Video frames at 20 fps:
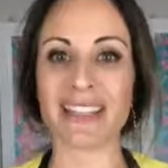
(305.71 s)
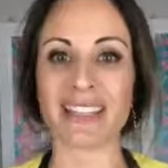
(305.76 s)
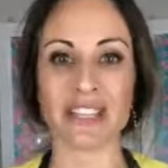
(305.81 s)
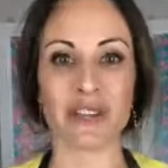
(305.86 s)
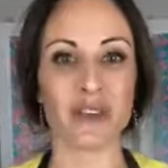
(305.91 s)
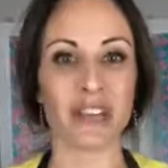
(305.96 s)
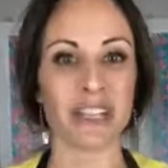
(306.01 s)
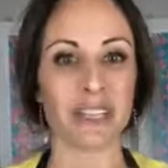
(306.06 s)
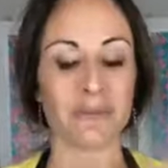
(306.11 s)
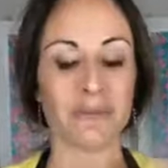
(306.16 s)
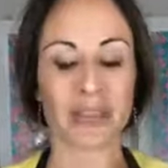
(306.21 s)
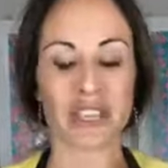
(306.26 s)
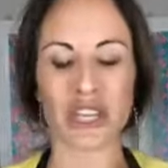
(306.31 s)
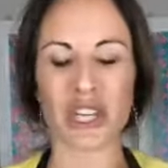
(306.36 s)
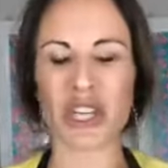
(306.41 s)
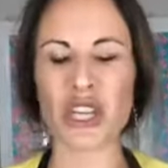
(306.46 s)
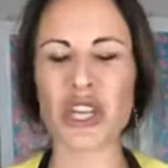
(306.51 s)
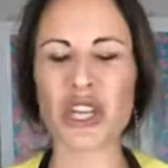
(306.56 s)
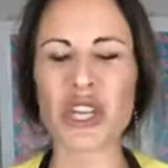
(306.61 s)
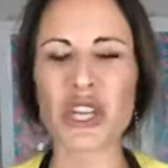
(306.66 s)
You get to make the
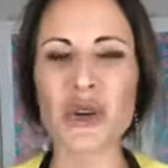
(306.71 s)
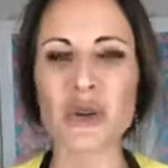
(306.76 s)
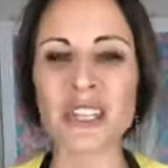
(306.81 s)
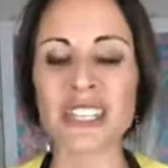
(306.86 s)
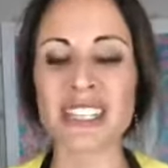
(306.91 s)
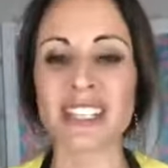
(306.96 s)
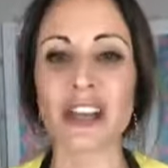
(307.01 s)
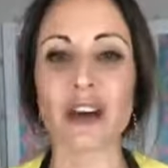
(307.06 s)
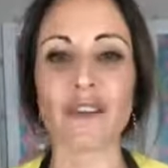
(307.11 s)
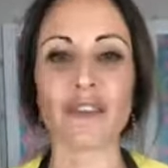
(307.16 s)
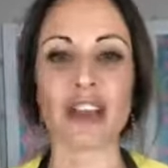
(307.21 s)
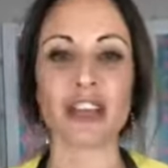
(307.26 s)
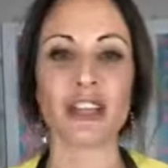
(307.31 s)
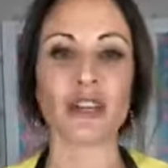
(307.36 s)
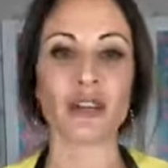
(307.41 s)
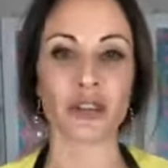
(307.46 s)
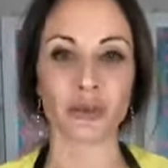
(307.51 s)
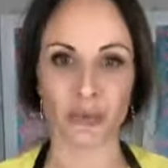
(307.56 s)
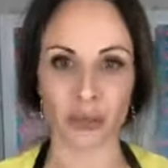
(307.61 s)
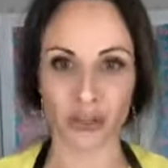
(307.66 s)
cutest stuff, and you
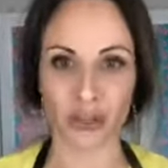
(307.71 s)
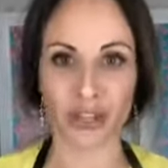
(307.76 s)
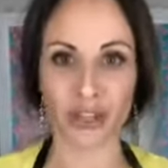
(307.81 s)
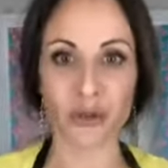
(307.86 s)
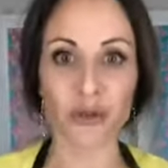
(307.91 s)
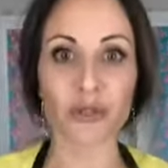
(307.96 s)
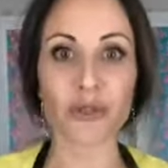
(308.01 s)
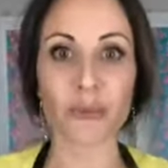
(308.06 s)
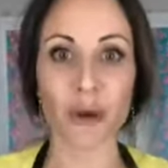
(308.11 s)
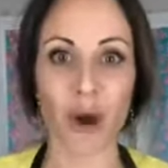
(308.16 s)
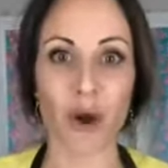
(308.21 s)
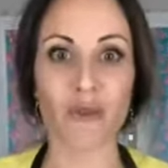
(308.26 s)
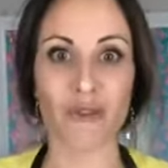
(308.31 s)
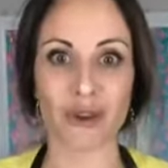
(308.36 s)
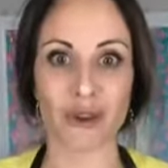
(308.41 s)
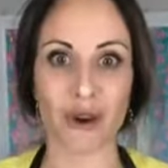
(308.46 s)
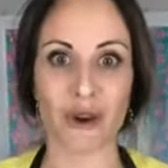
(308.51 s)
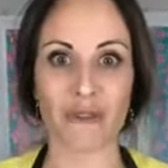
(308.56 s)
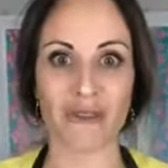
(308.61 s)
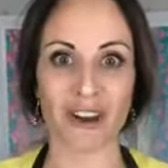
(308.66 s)
can use them over
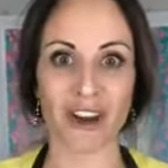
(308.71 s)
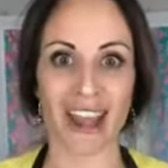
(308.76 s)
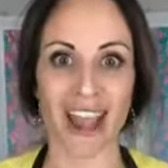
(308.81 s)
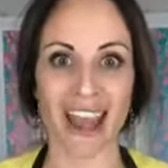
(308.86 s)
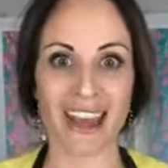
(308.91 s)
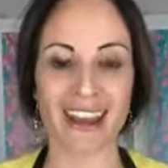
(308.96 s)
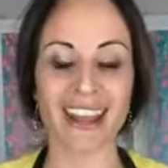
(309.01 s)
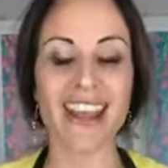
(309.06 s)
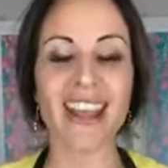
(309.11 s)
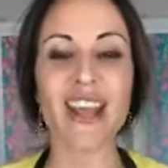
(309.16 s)
and over again.